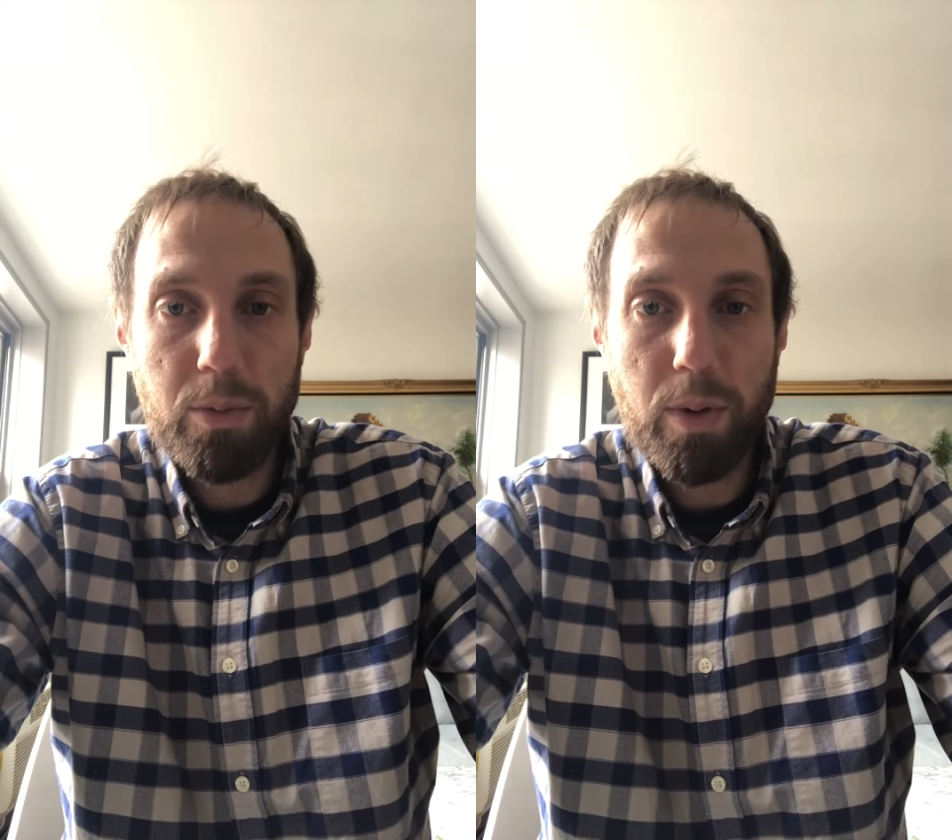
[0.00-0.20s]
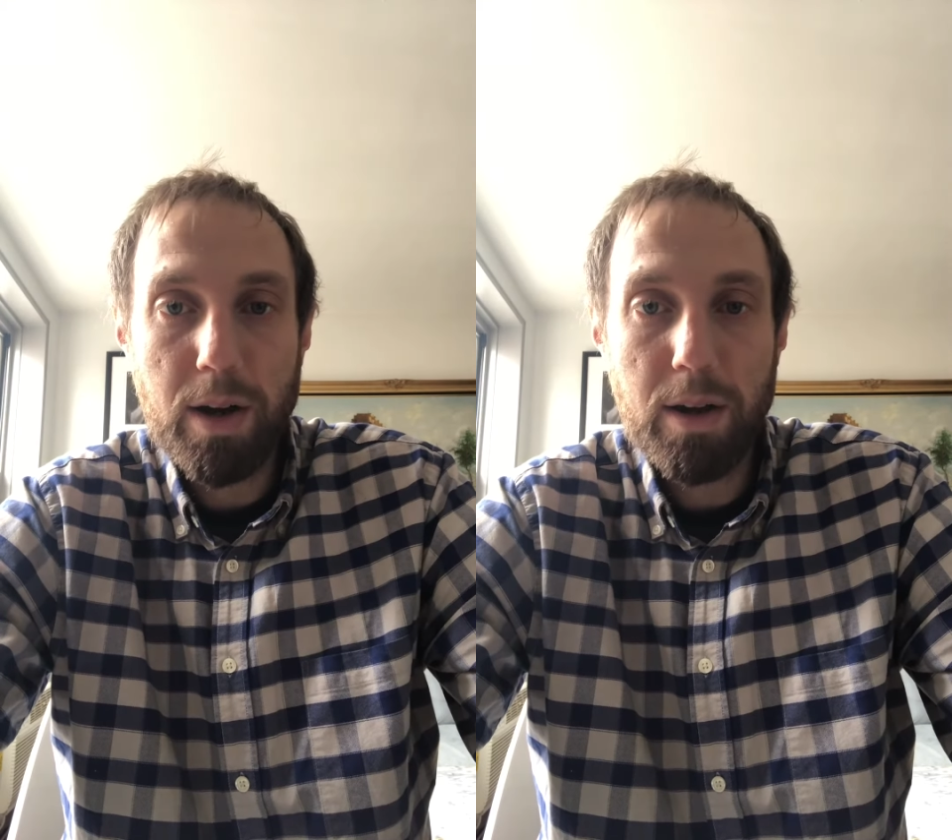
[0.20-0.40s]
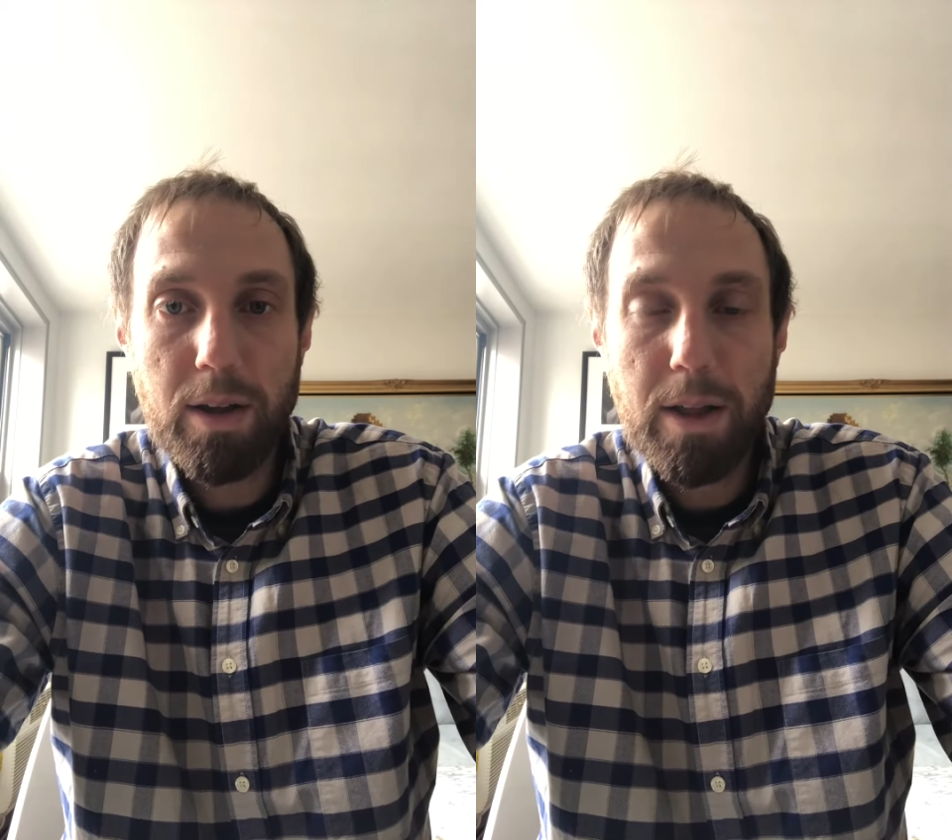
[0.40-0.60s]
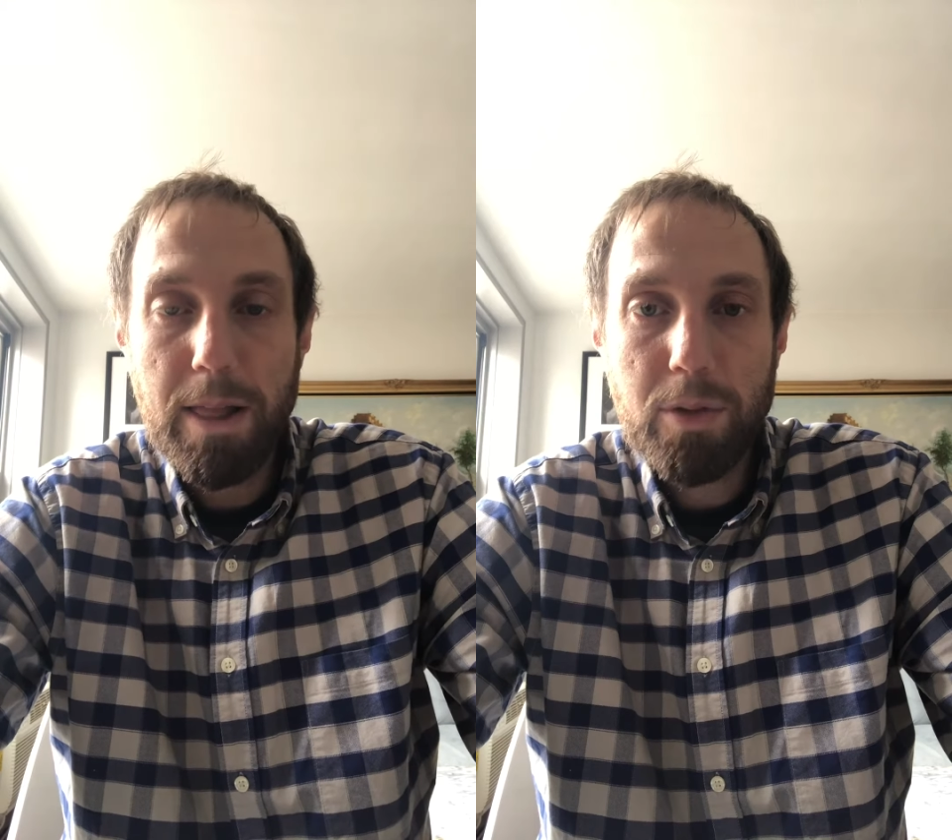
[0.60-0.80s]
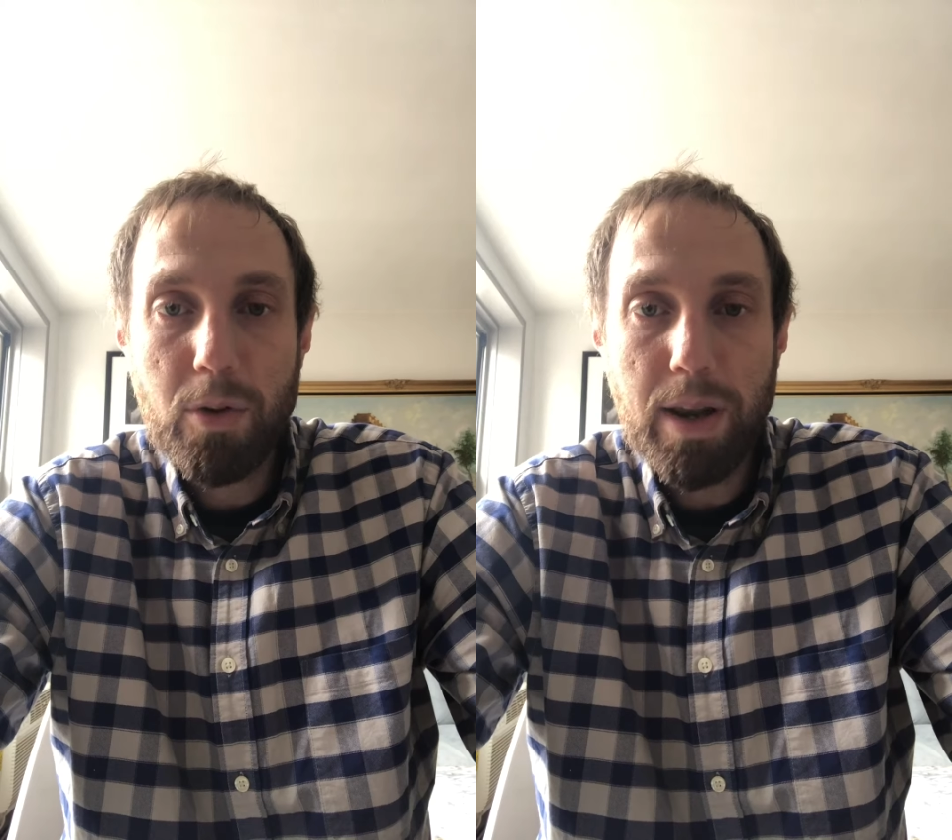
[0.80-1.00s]
where
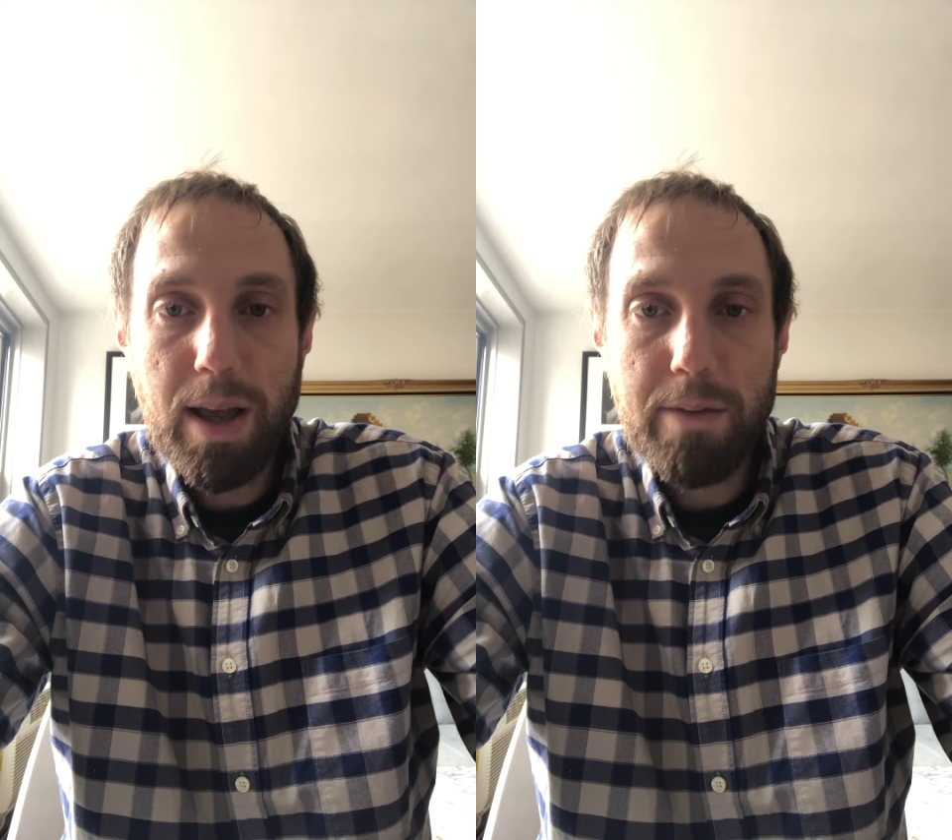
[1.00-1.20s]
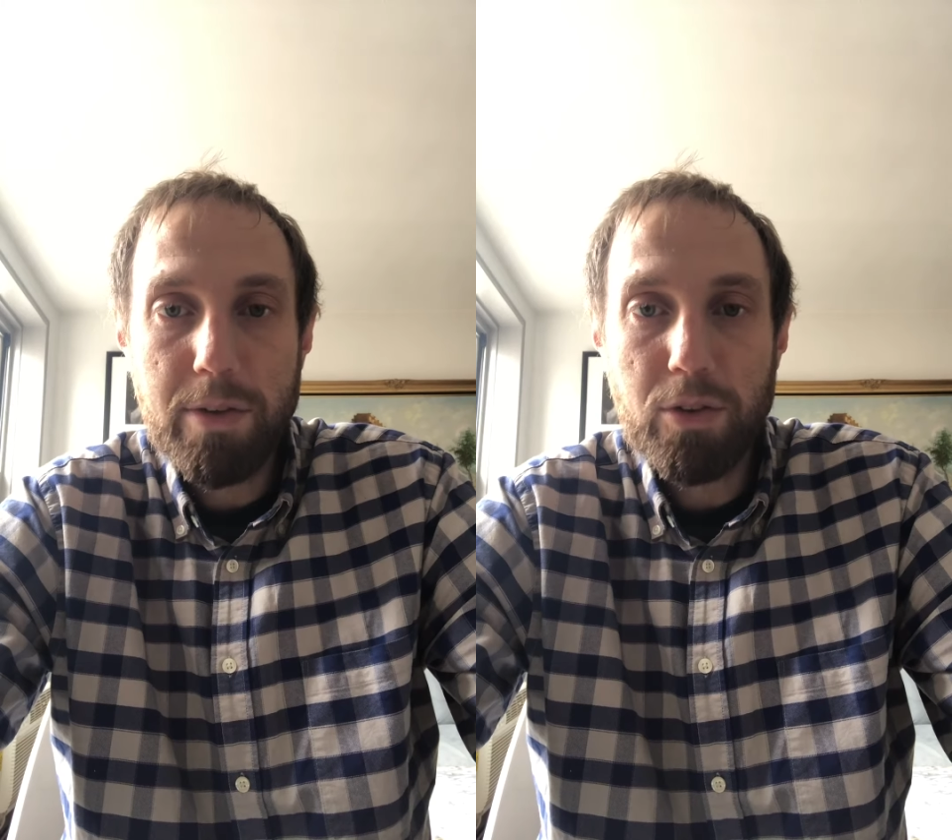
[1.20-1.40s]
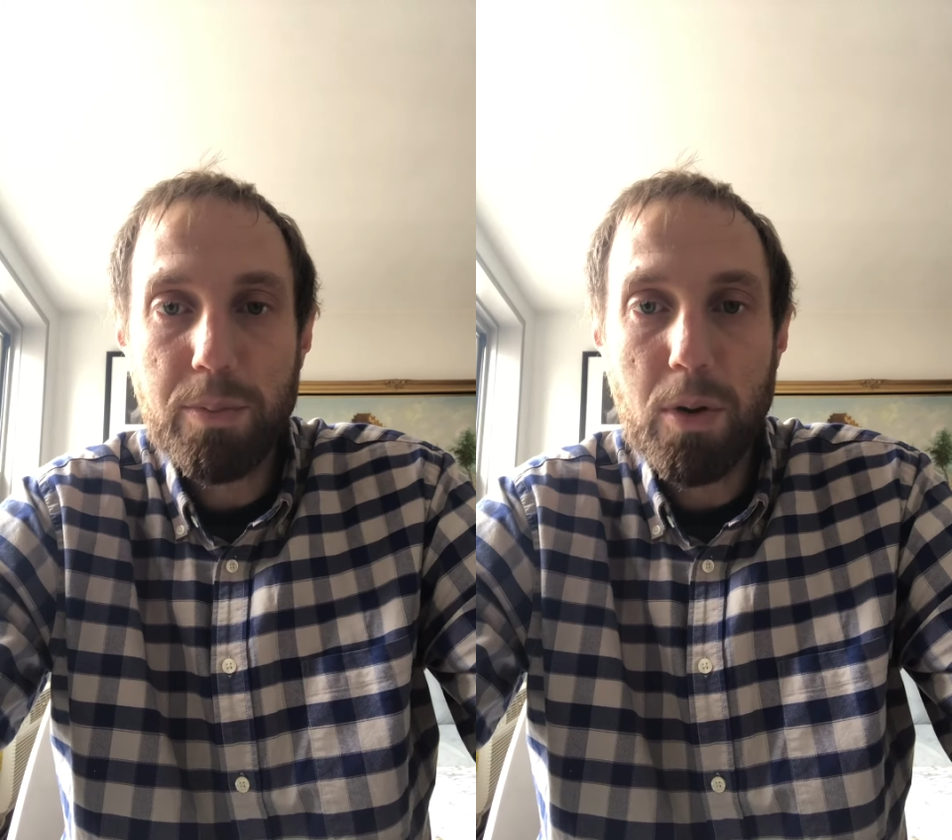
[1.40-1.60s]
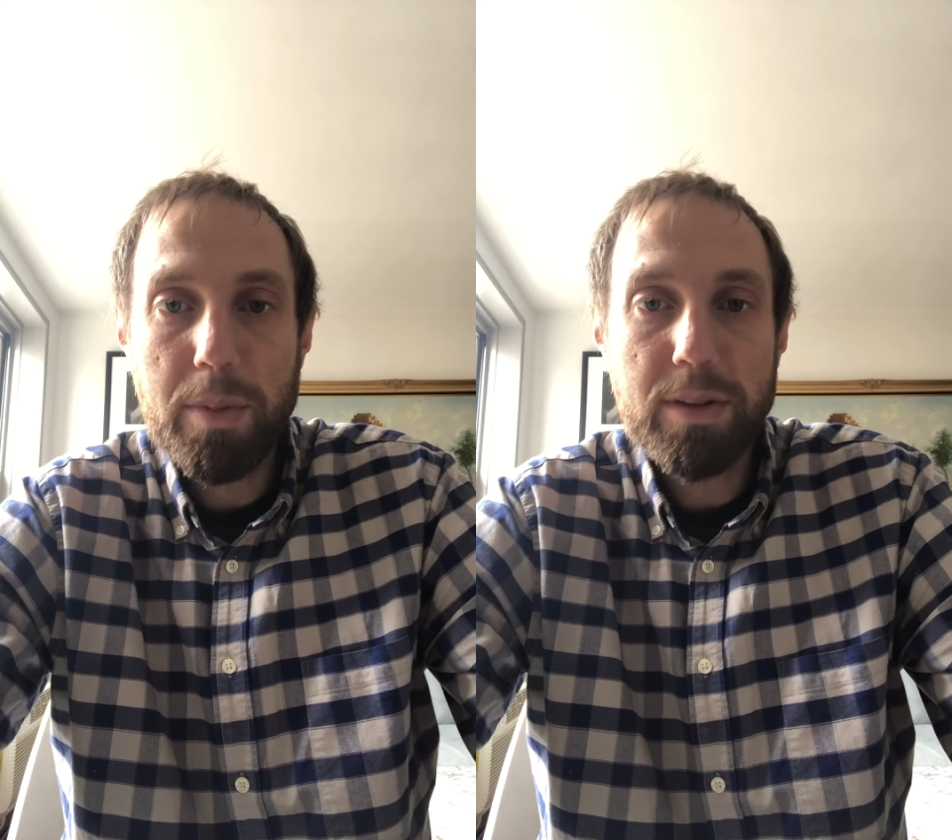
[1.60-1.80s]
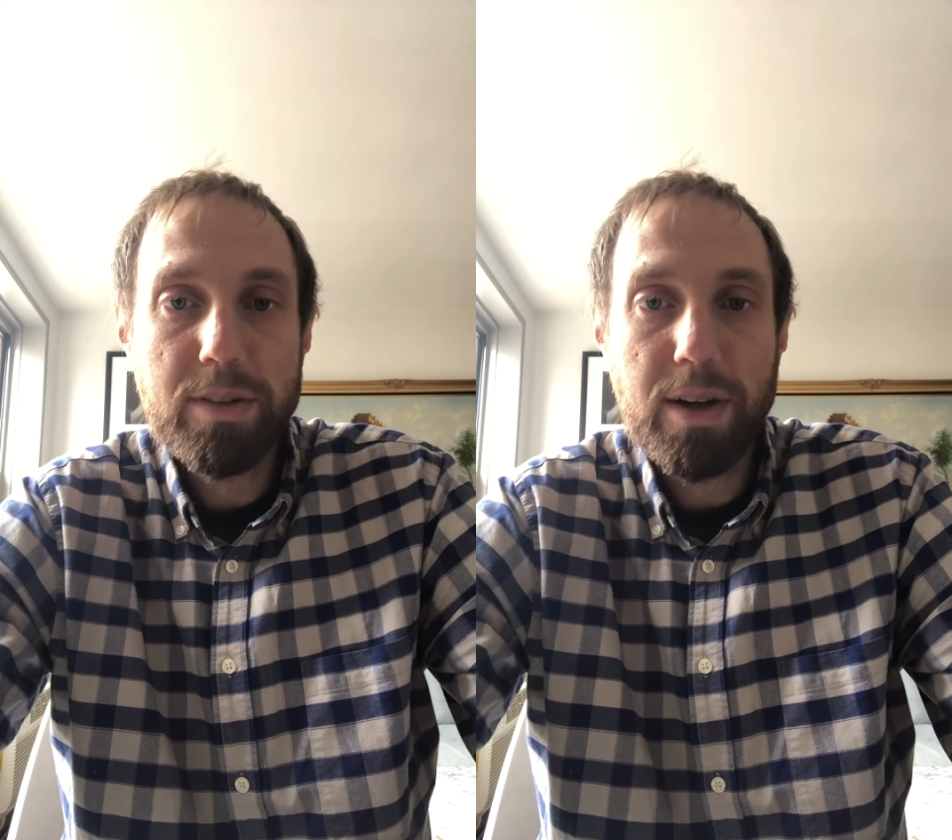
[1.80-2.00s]
you can have this
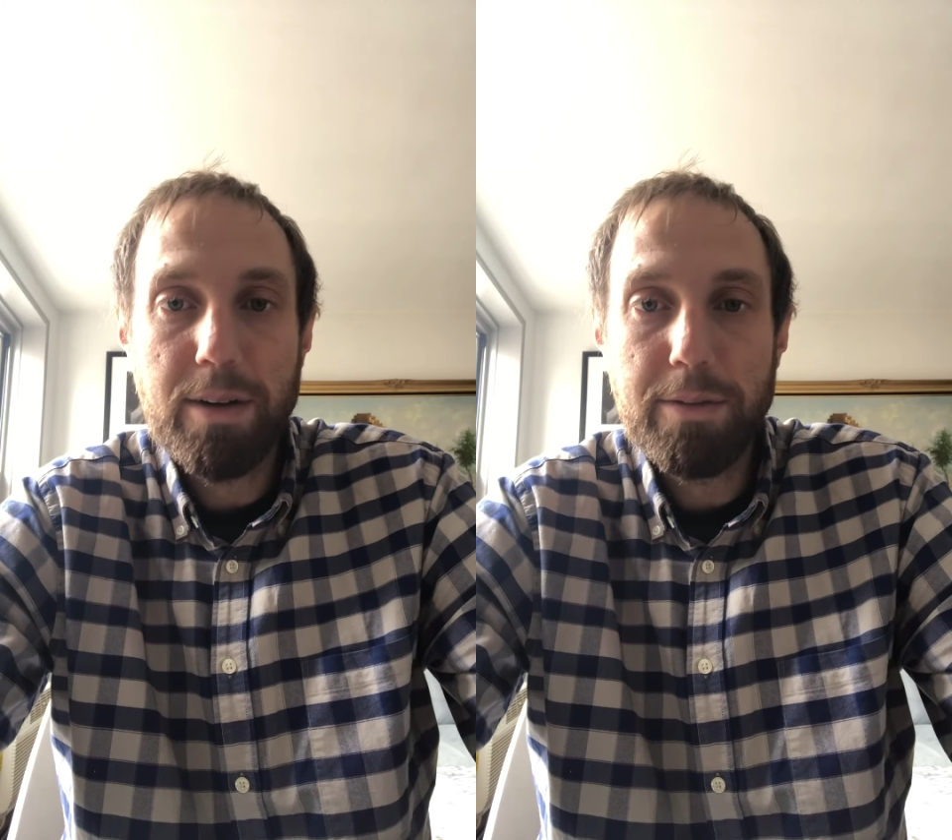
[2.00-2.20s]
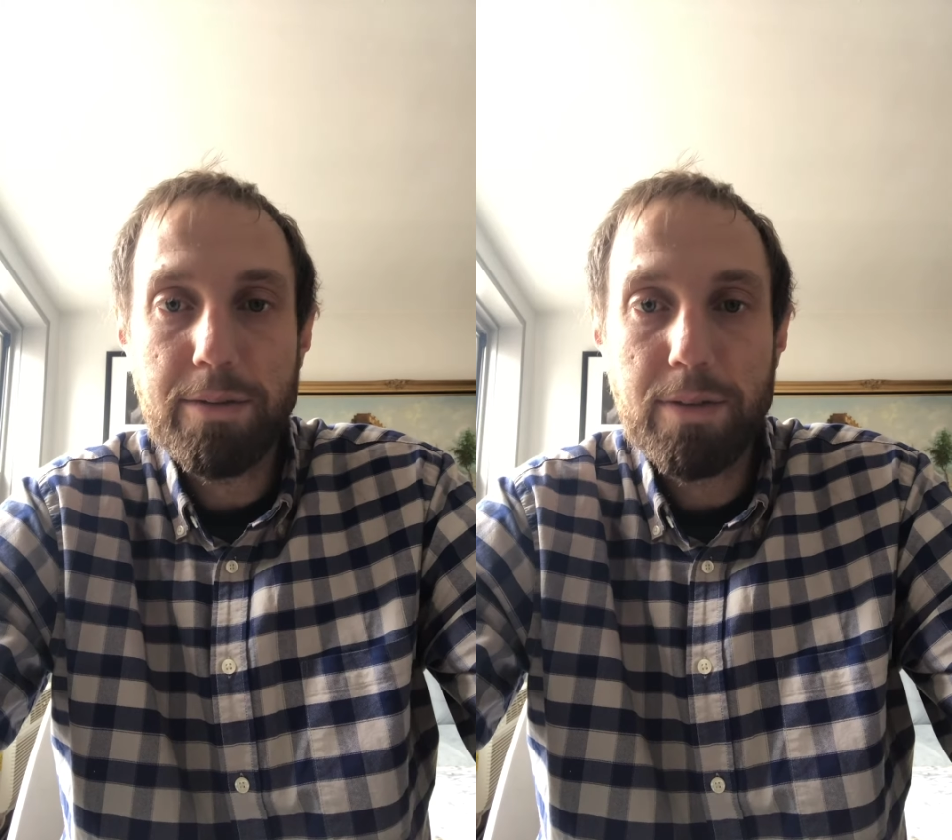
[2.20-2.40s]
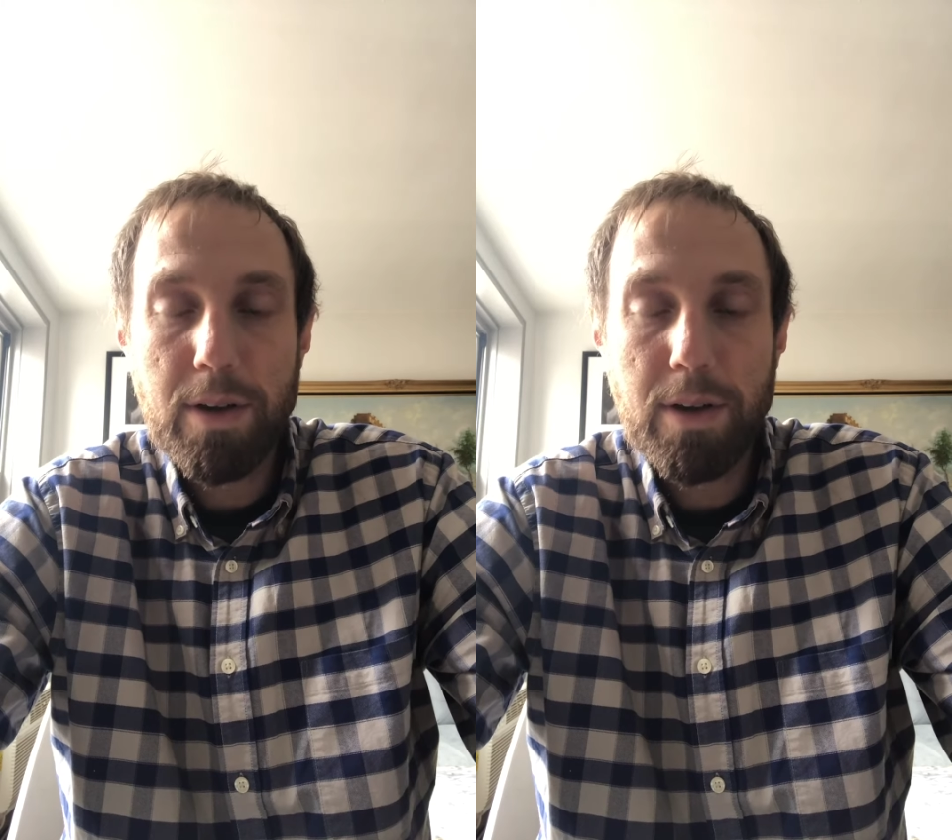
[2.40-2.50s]
moment of